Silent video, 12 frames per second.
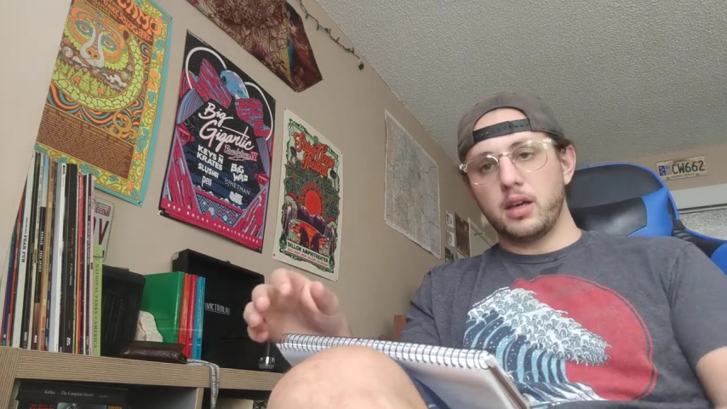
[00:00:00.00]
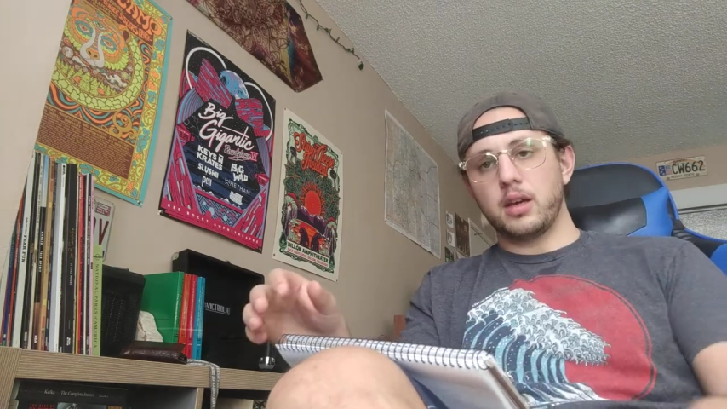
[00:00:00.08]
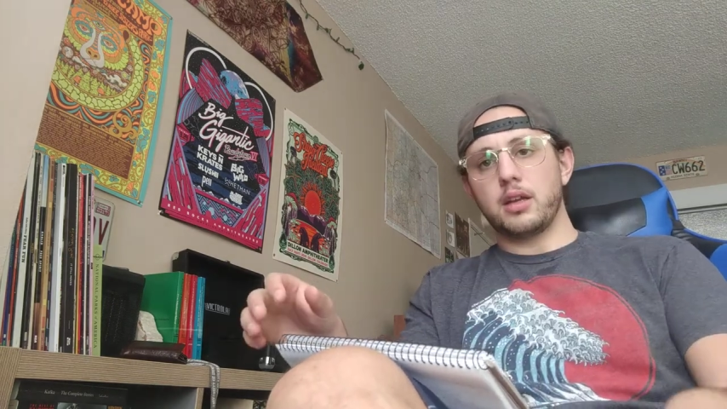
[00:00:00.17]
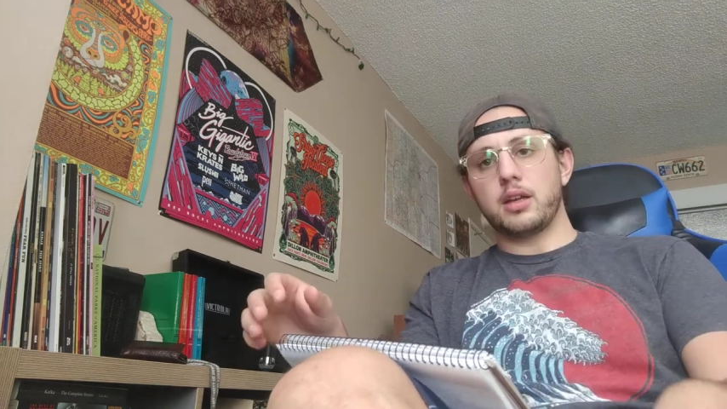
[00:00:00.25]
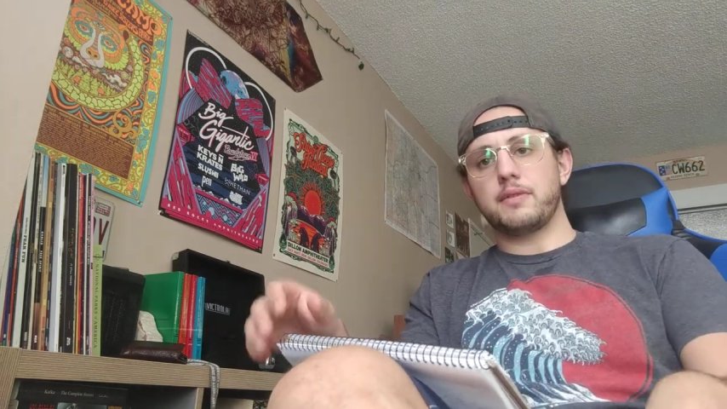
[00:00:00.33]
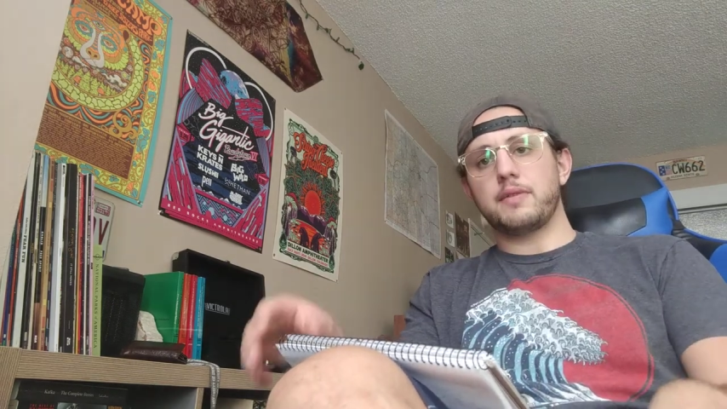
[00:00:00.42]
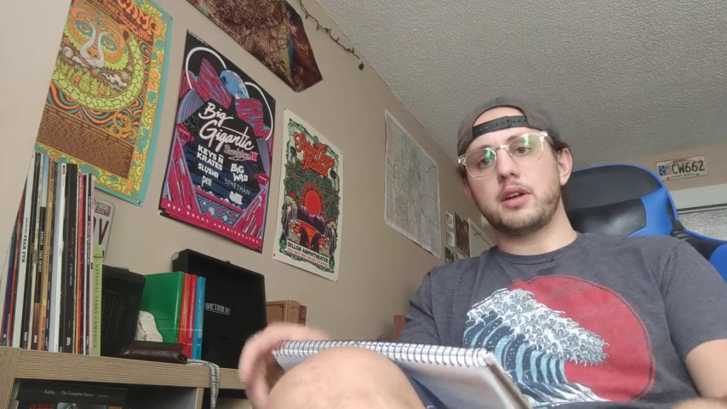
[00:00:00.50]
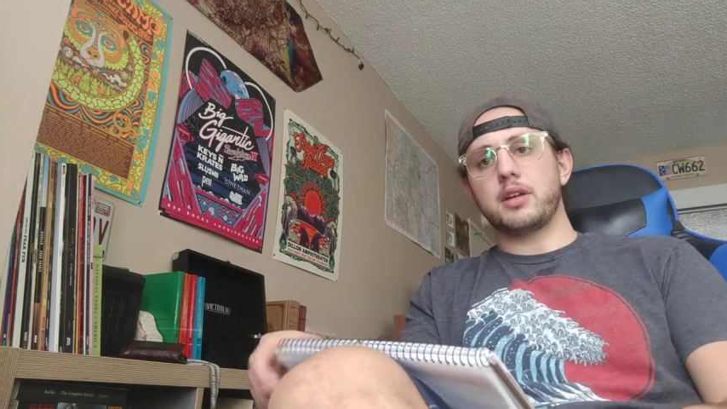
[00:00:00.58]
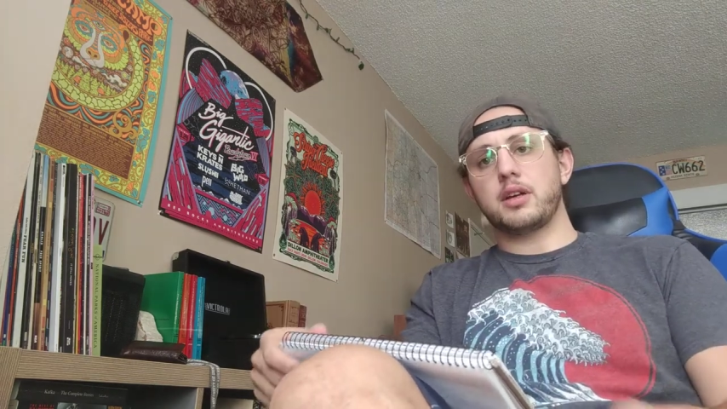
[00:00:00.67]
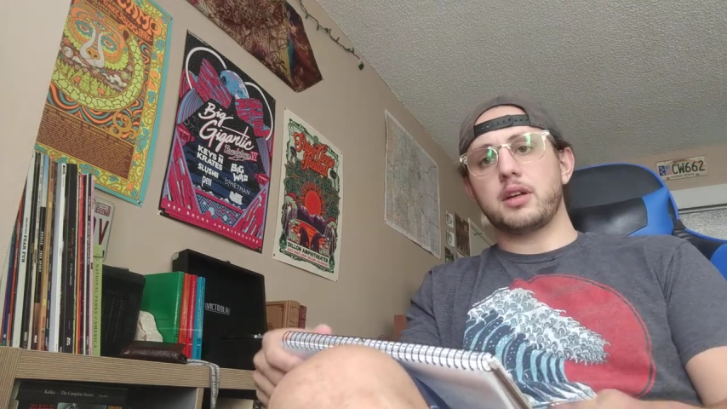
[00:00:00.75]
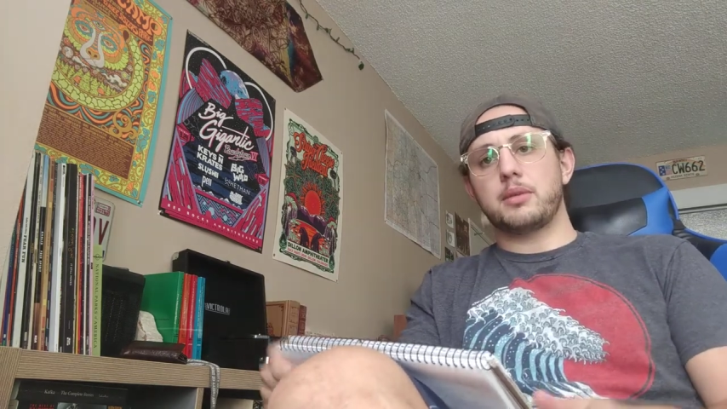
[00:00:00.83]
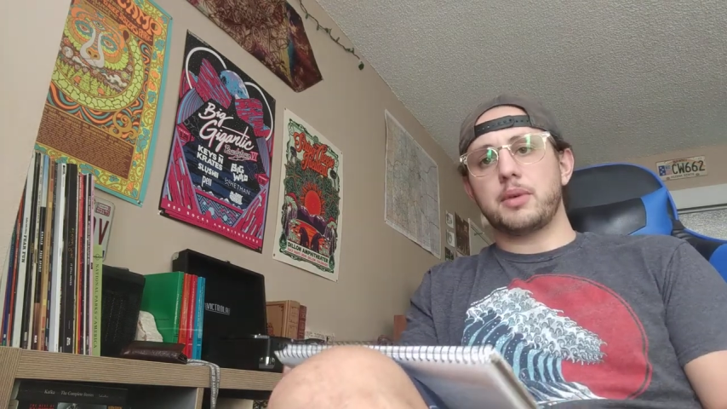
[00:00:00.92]
and I
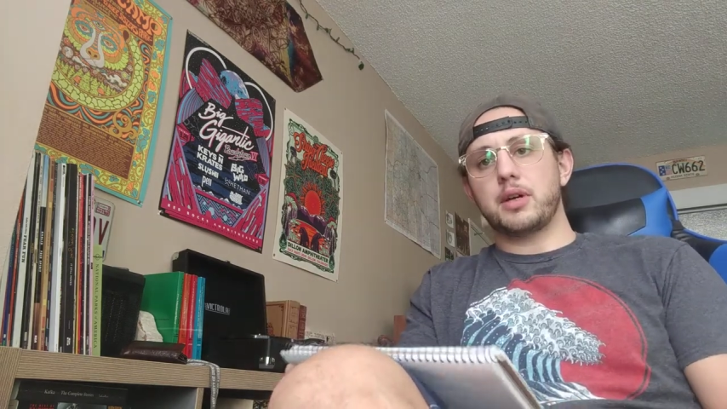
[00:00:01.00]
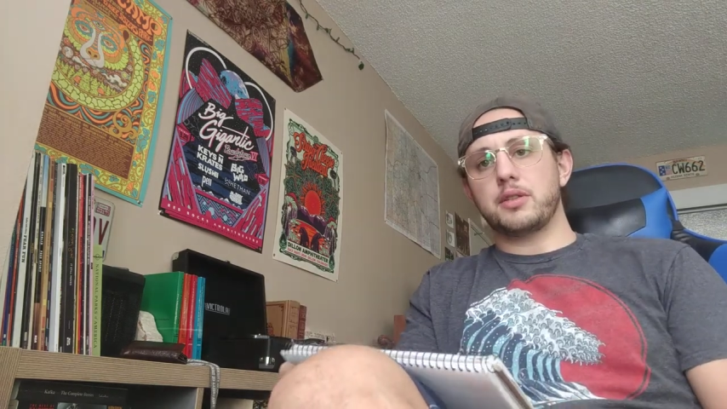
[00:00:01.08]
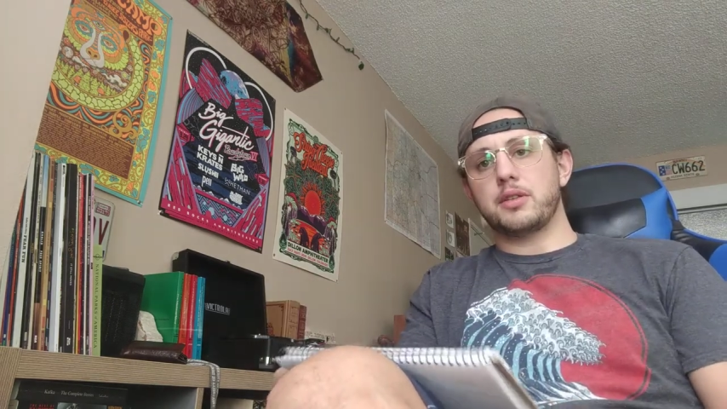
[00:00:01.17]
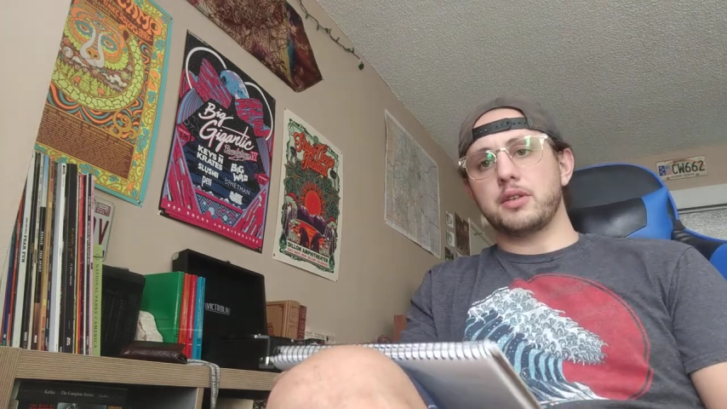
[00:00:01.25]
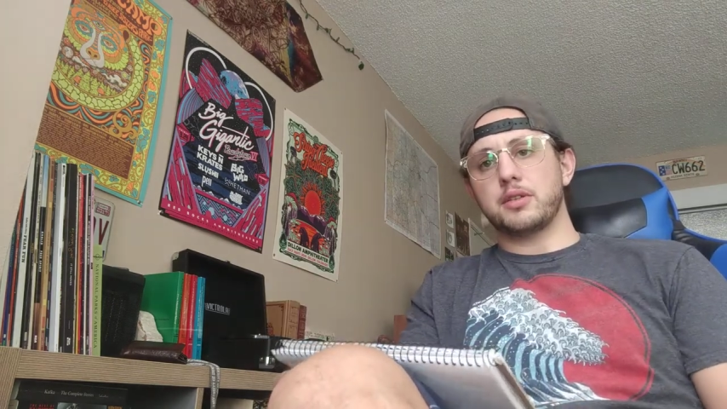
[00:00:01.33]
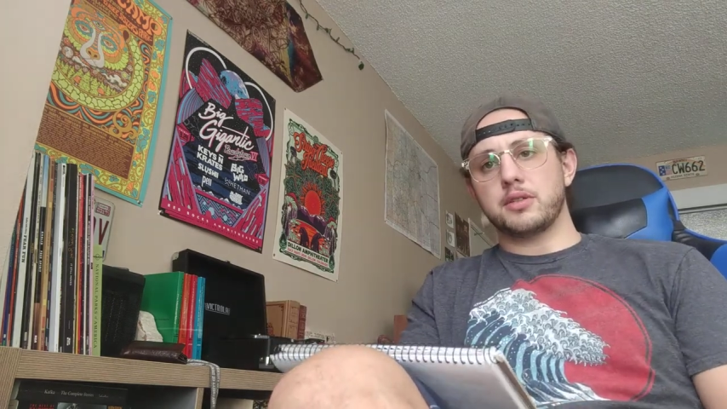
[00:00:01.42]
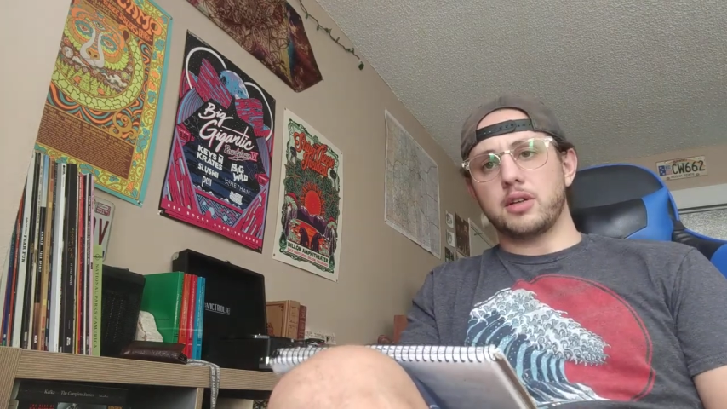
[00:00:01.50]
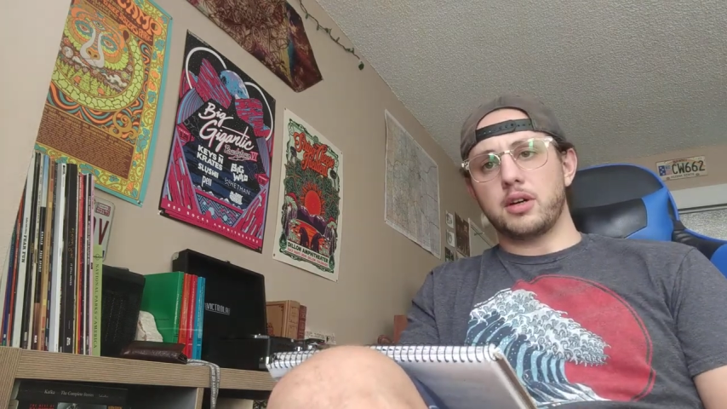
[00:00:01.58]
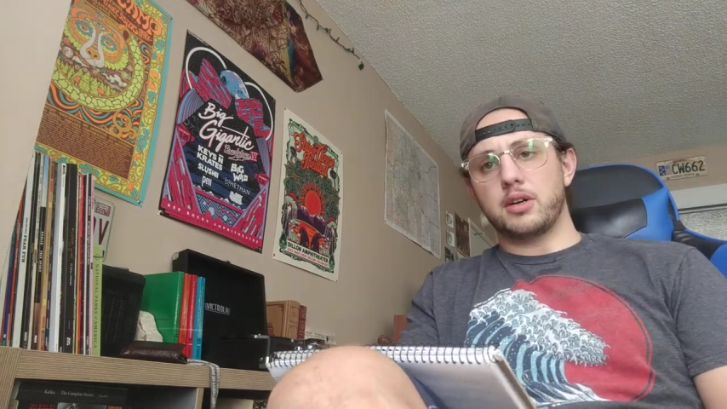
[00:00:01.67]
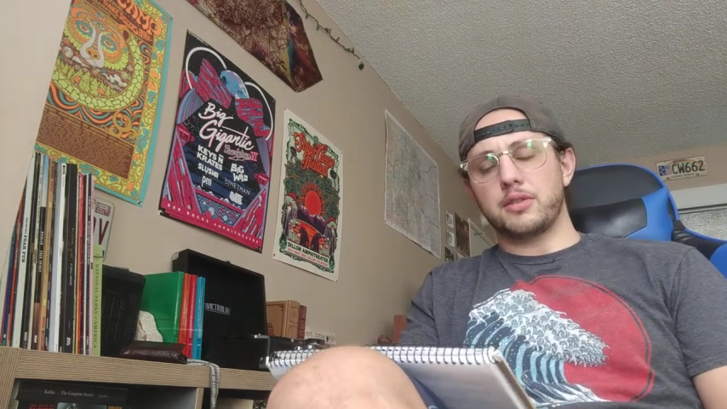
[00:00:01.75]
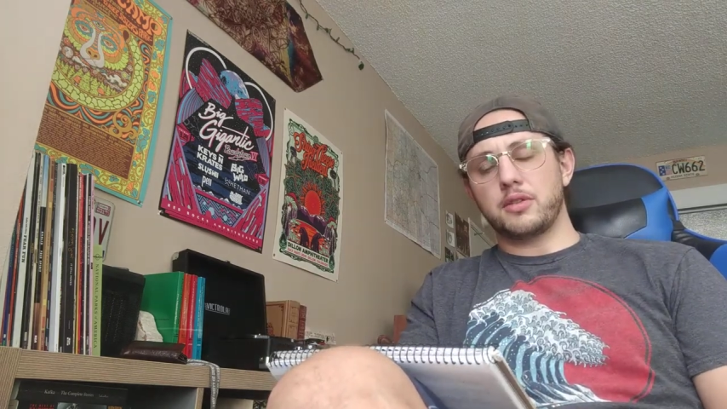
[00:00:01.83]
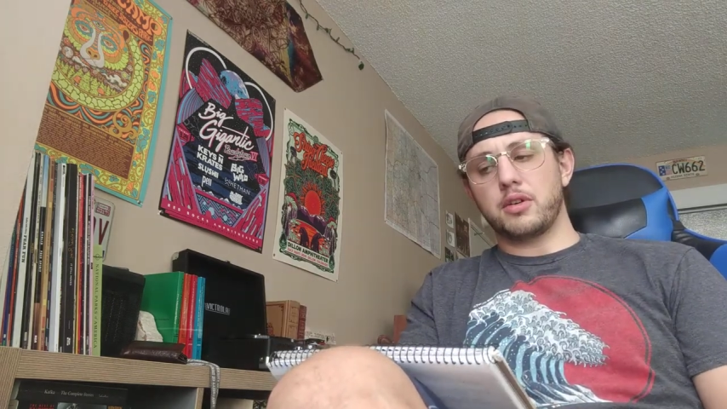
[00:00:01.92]
found out about this
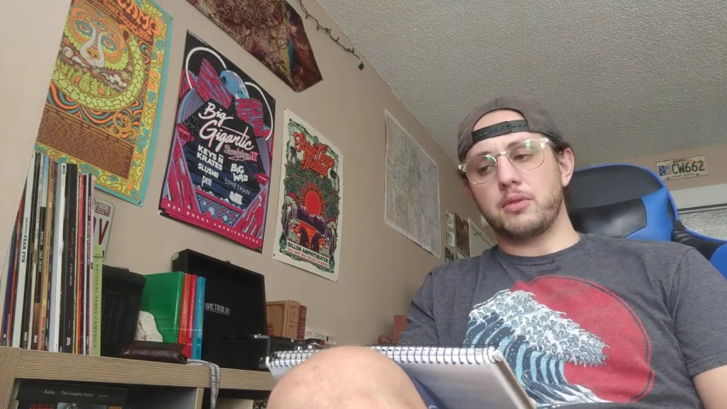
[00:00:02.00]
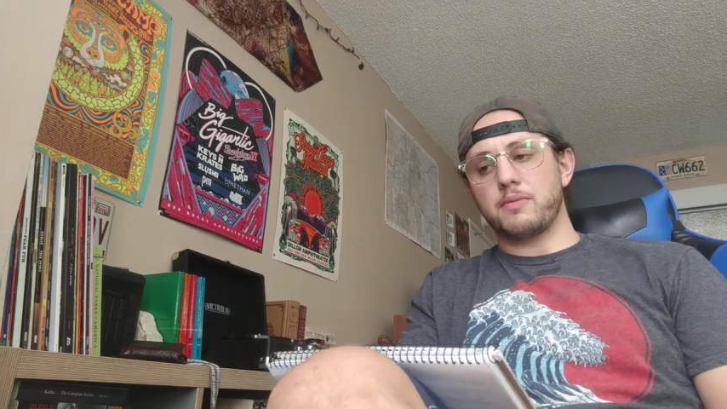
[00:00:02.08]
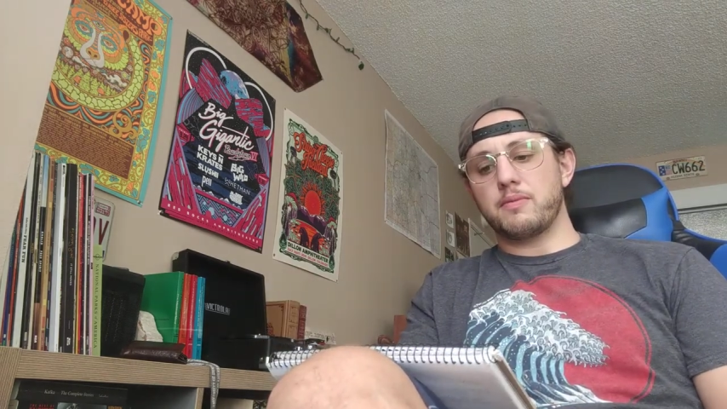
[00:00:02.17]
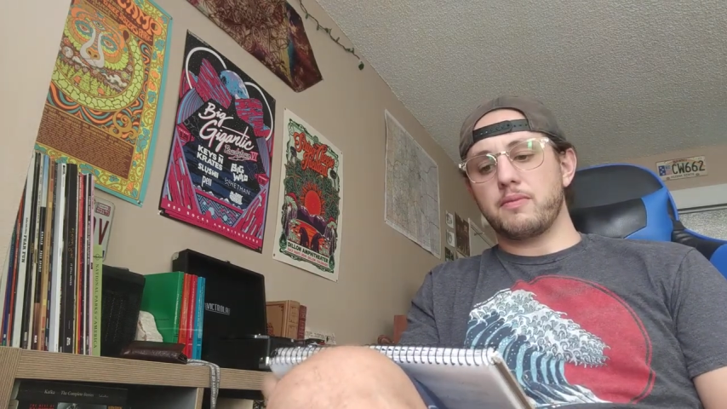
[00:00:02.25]
author